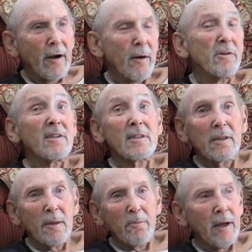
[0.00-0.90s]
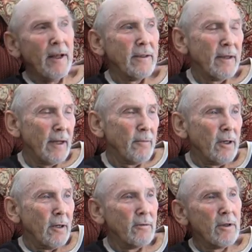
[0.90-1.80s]
I was asleep by that time,
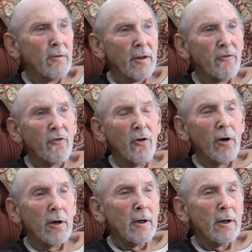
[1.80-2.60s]
I was only 4.